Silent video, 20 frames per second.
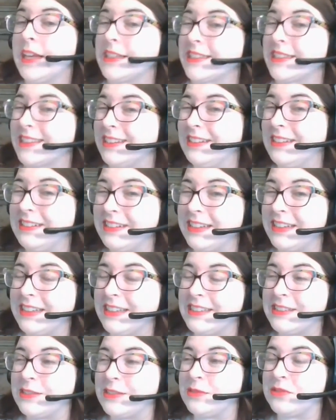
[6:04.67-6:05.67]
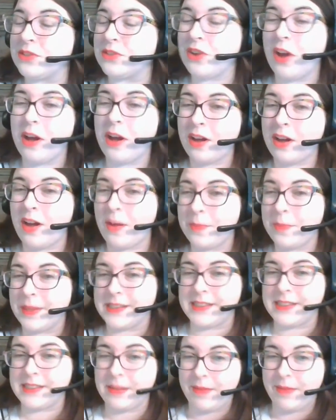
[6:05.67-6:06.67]
as long as you copy
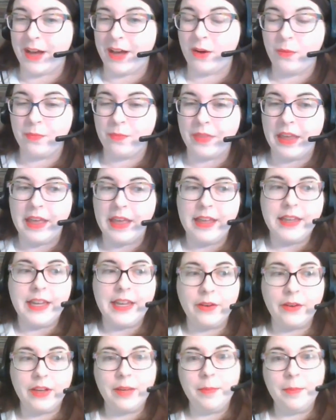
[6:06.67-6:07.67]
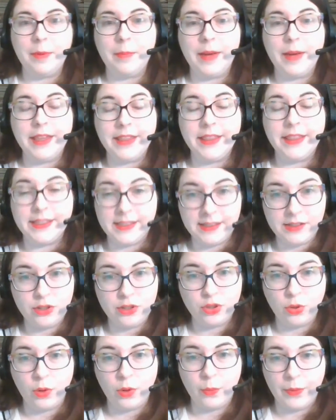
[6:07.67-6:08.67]
it somehow. Now, keep in mind, this is a
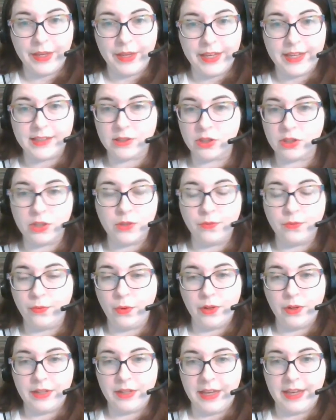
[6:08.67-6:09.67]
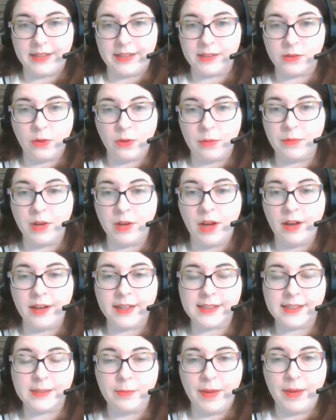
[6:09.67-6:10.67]
short week. It's just 4 days, so I'm not
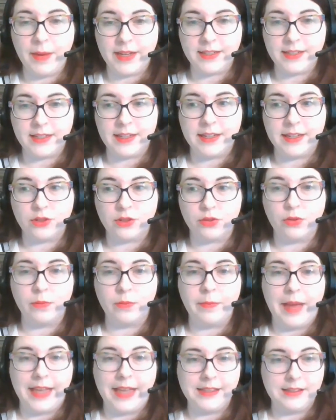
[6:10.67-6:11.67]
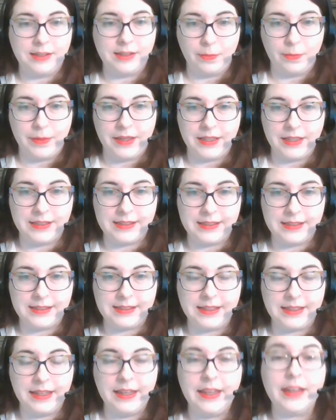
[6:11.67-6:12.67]
expecting a true
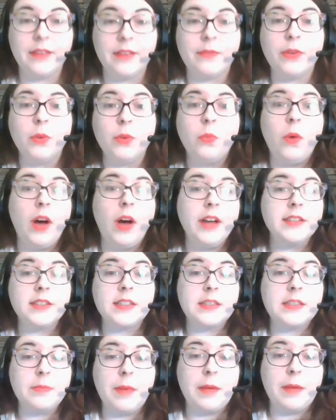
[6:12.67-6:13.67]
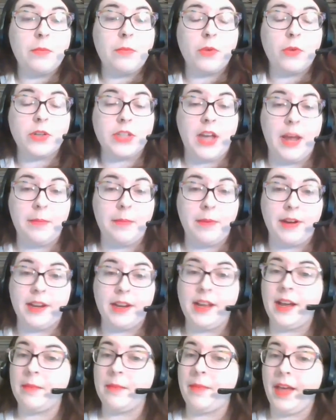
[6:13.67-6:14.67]
masterpiece. If you want to spend more time on
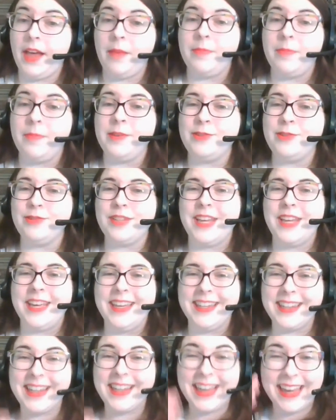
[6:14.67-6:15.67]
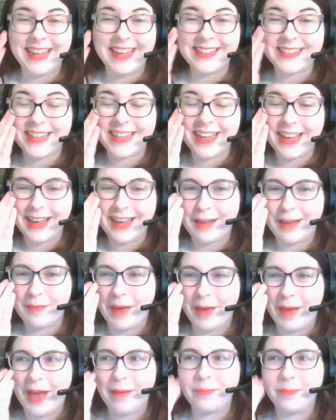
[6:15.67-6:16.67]
it, I'm happy to take it late.
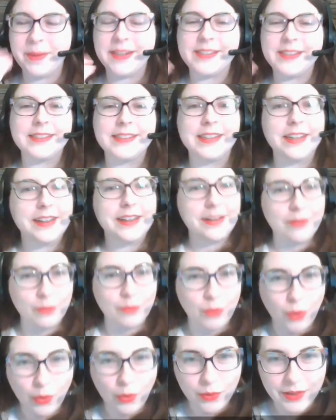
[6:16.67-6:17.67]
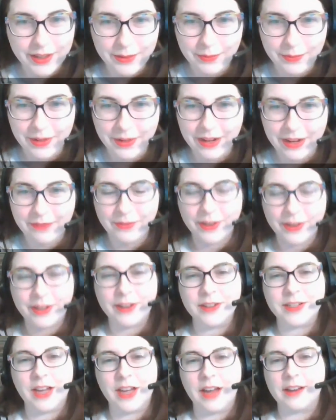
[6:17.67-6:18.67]
I'm happy to see it roll in whenever
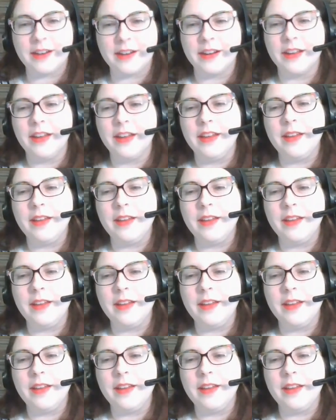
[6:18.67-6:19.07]
you're done,